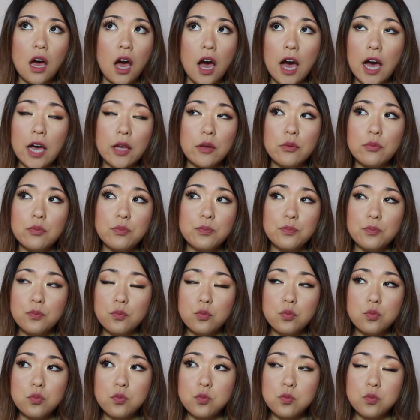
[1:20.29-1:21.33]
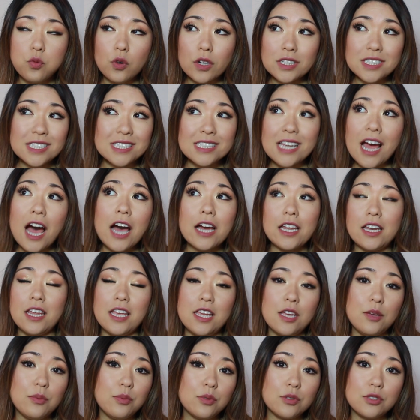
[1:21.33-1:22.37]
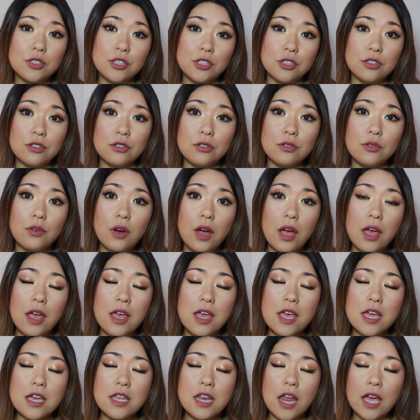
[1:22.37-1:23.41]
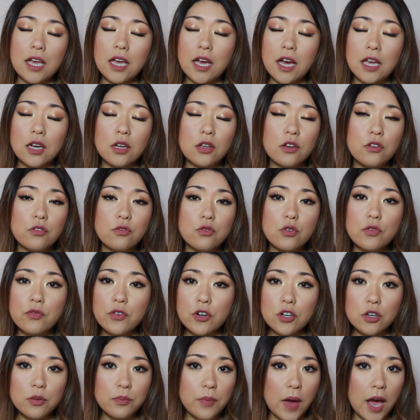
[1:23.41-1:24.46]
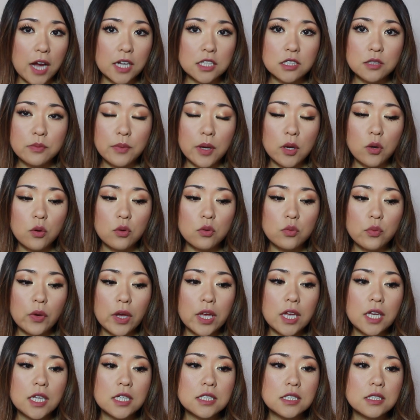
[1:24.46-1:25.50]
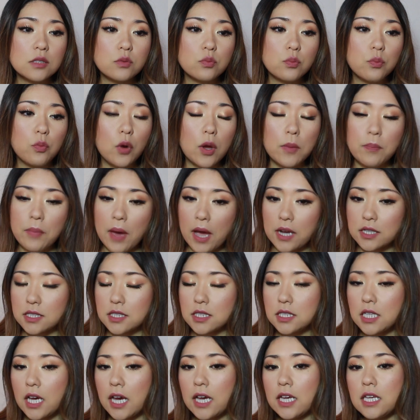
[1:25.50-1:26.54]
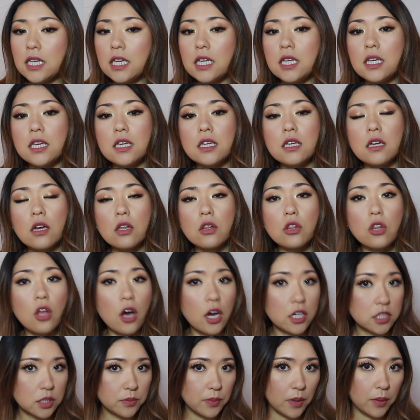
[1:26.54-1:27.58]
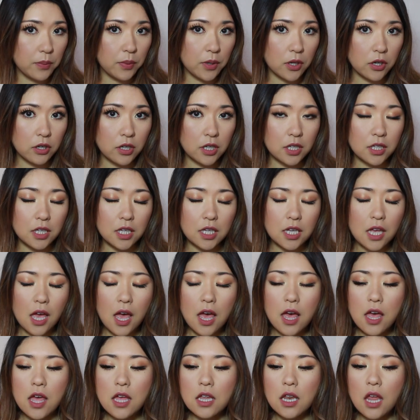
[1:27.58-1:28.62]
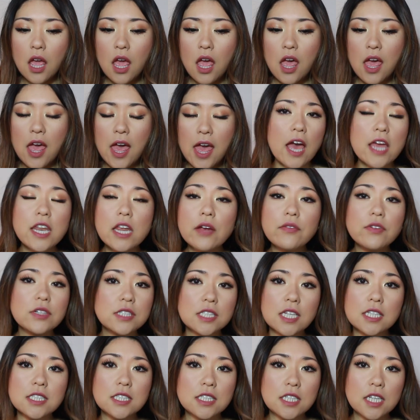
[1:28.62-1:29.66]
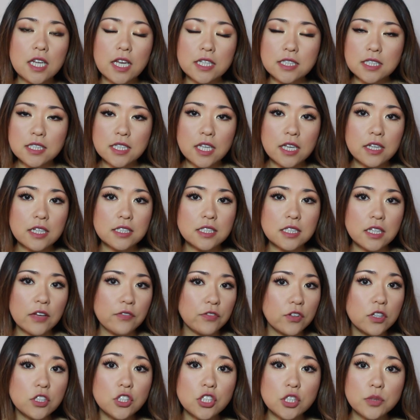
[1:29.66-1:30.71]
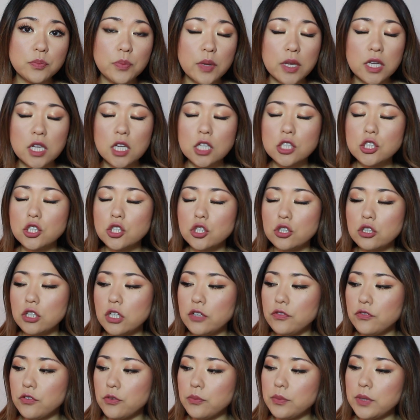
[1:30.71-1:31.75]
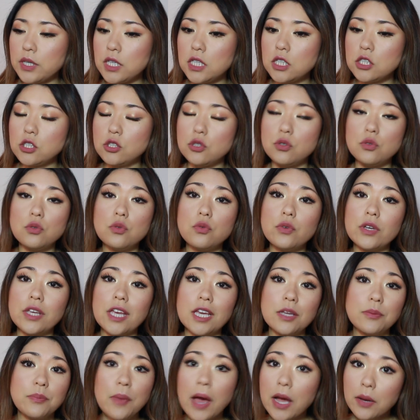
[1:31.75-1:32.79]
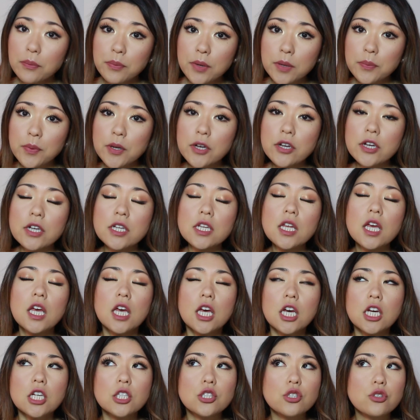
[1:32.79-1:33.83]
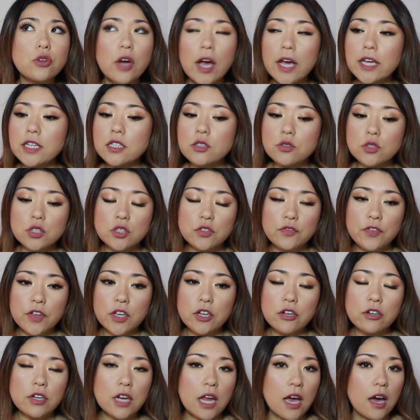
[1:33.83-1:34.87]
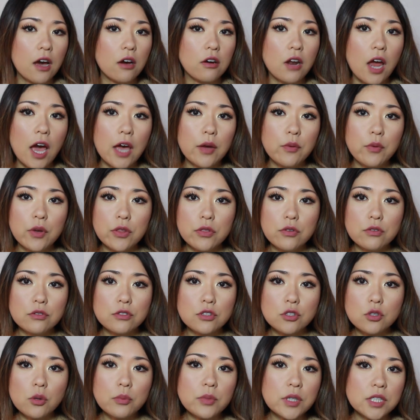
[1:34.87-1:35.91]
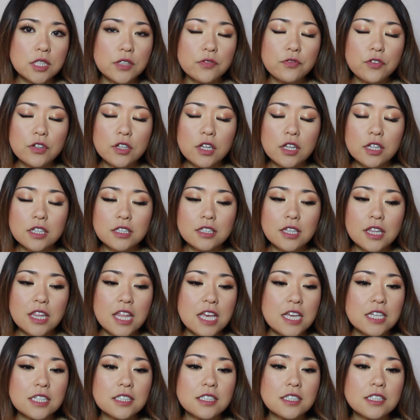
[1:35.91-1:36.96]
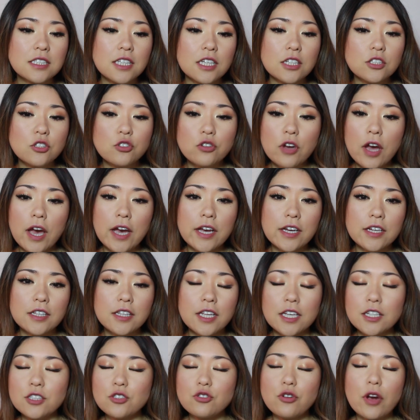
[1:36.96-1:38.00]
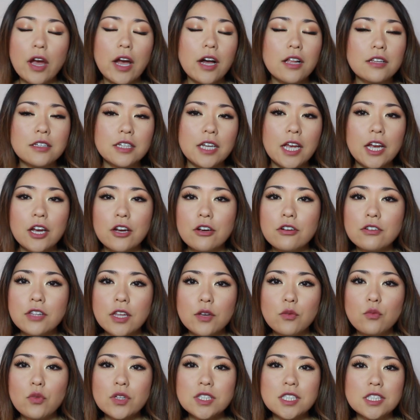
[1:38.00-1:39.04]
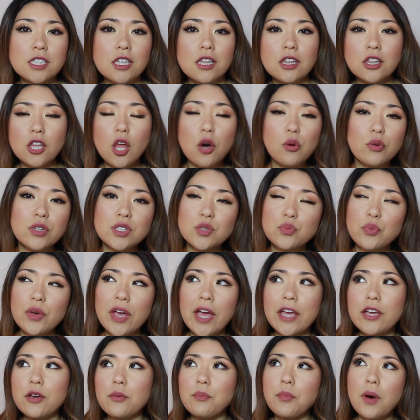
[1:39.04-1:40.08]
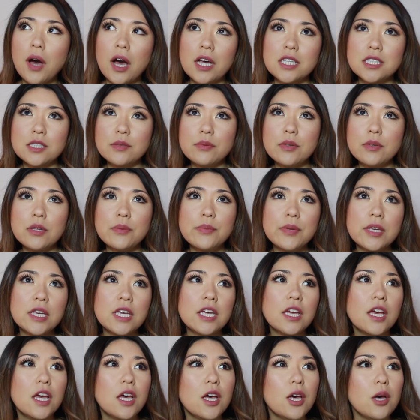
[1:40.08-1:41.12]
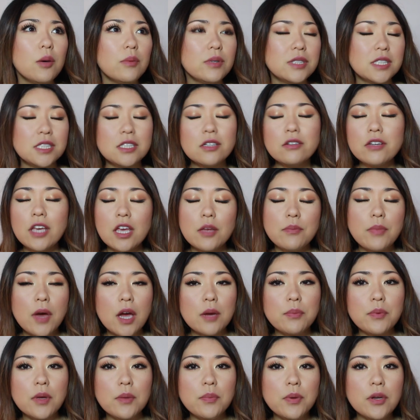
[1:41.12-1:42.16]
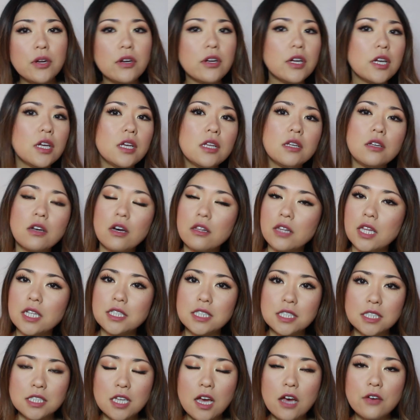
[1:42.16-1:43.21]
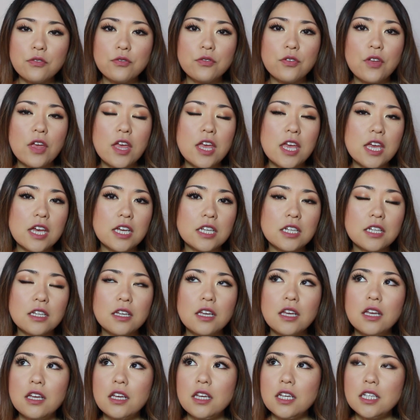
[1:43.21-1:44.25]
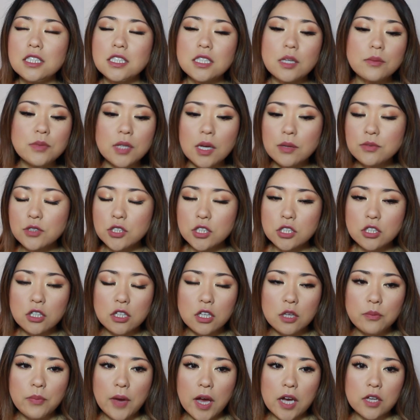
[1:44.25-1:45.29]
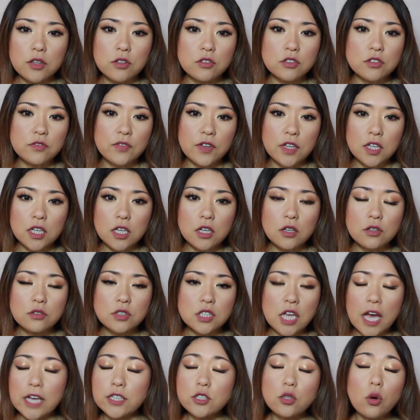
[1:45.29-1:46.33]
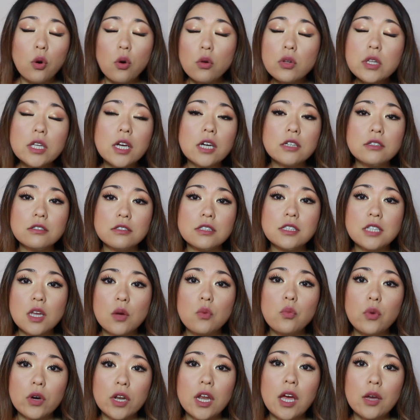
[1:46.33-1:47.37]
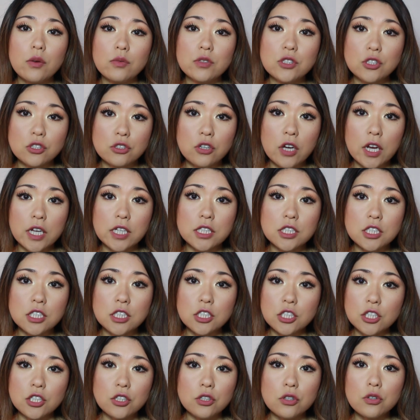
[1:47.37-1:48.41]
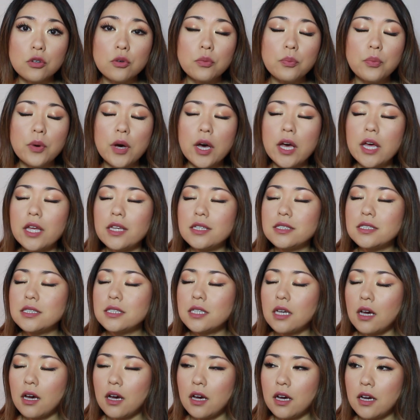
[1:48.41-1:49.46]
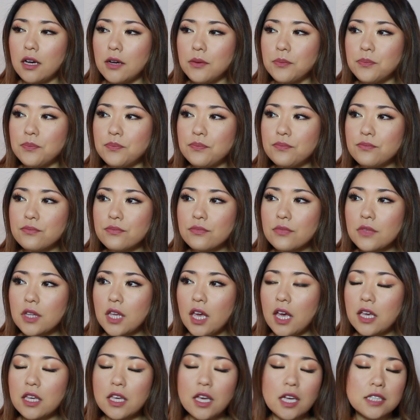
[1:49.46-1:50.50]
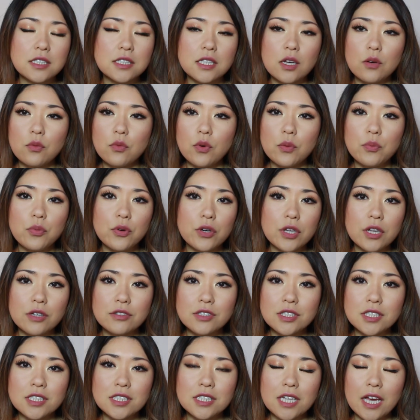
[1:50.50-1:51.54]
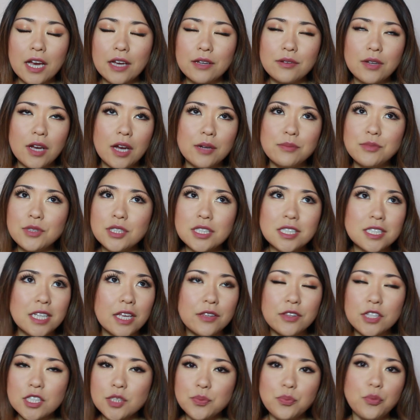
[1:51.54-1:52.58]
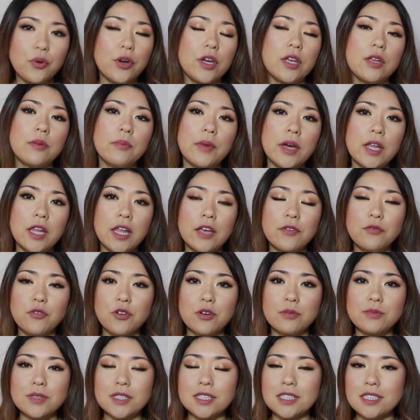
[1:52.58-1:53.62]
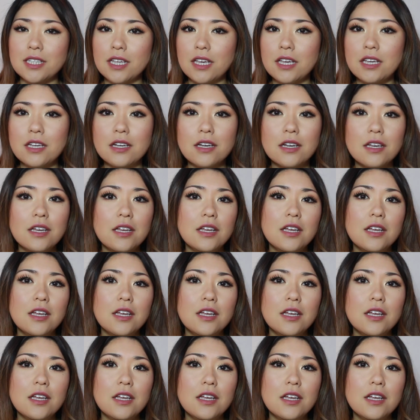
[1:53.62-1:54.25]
I was not able to. And I kind of reverted back to my old ways, went back to dieting, lost my period again. And ever since then, I'd say it's definitely just been a journey for me to gain back my period, trying to just figure it out. I went through so many different things like try like trial and error like what's the lowest weight I could possibly be I'm still getting back my period and all that stuff and sometimes just looking back those videos I totally understand what I was trying to do but um, I guess at one point I was just I, I'm just at this point in my life where I'm just like